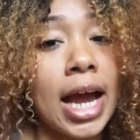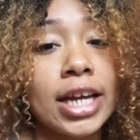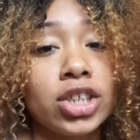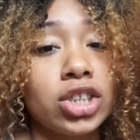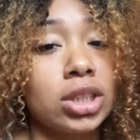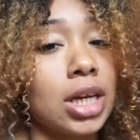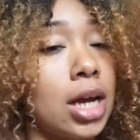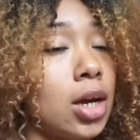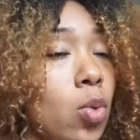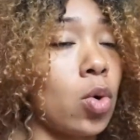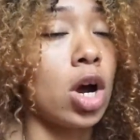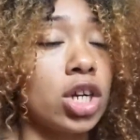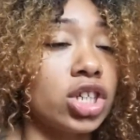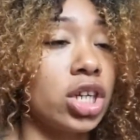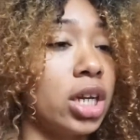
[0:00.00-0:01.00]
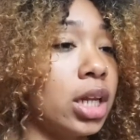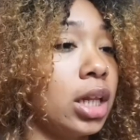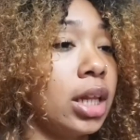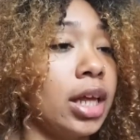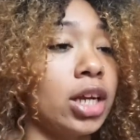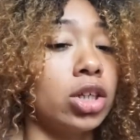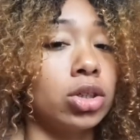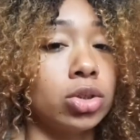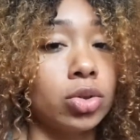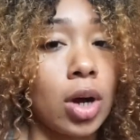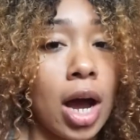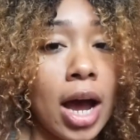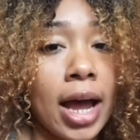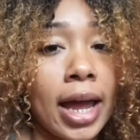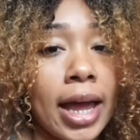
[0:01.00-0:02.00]
I just kind of washed it and let it
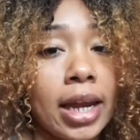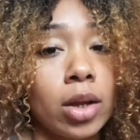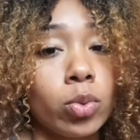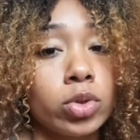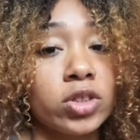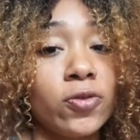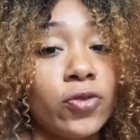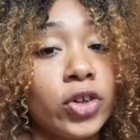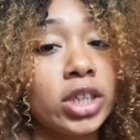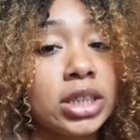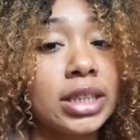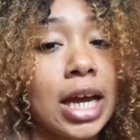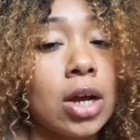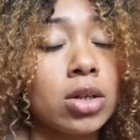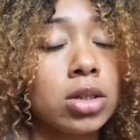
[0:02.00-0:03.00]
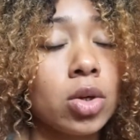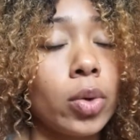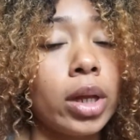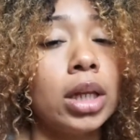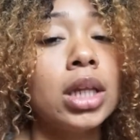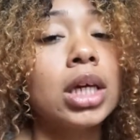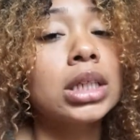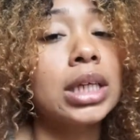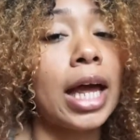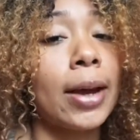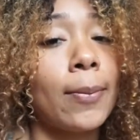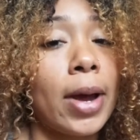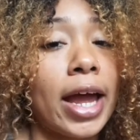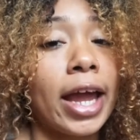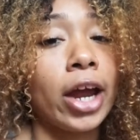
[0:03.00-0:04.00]
dry, and it was frizzed out, so it looked
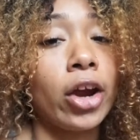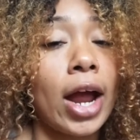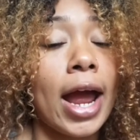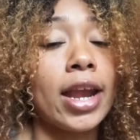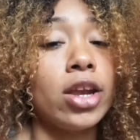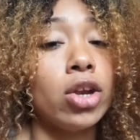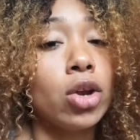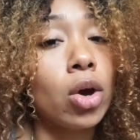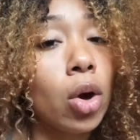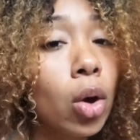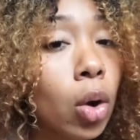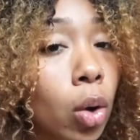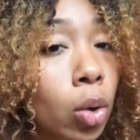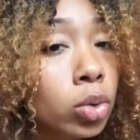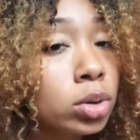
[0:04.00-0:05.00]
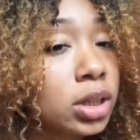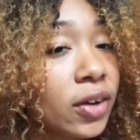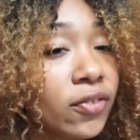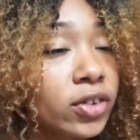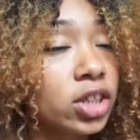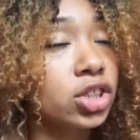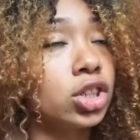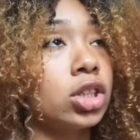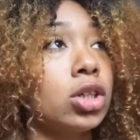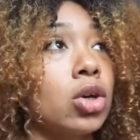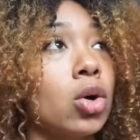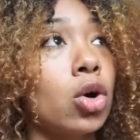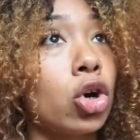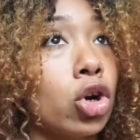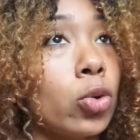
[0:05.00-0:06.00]
like my hair had no definition,
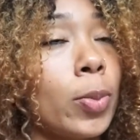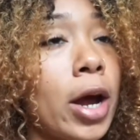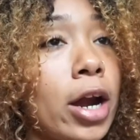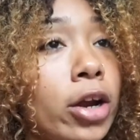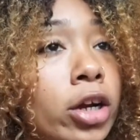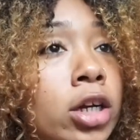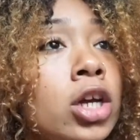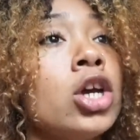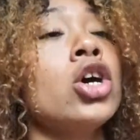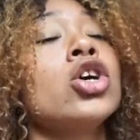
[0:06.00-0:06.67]
no curl pattern.